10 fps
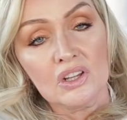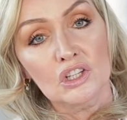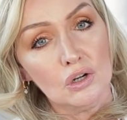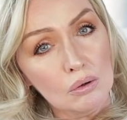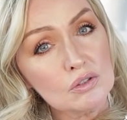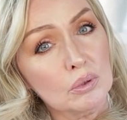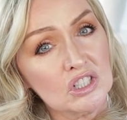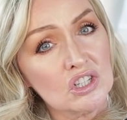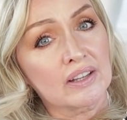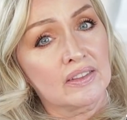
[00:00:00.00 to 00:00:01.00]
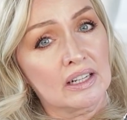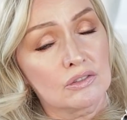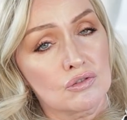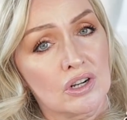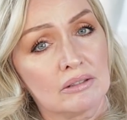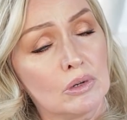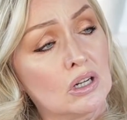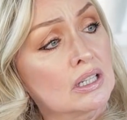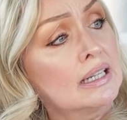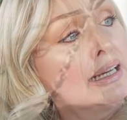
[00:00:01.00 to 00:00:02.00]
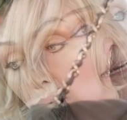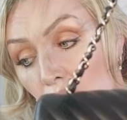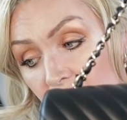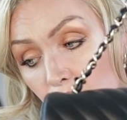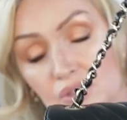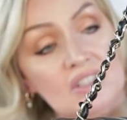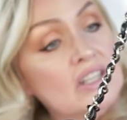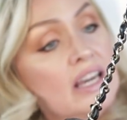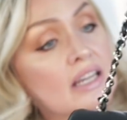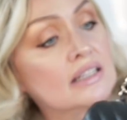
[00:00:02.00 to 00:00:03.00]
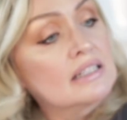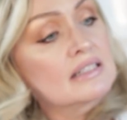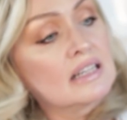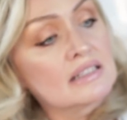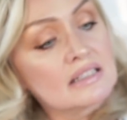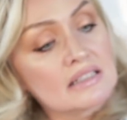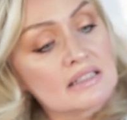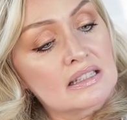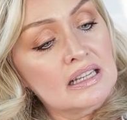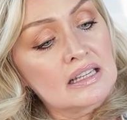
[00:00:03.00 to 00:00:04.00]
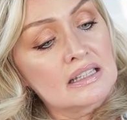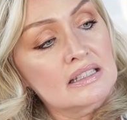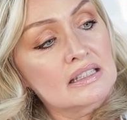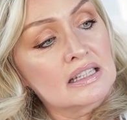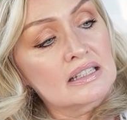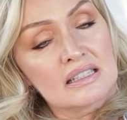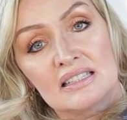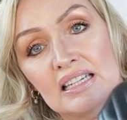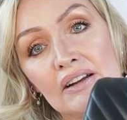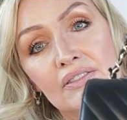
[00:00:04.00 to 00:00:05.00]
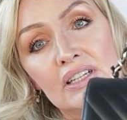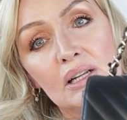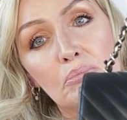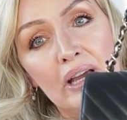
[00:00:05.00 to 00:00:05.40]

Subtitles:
You always want to check that out and try them on. What I would say in this instance is this is definitely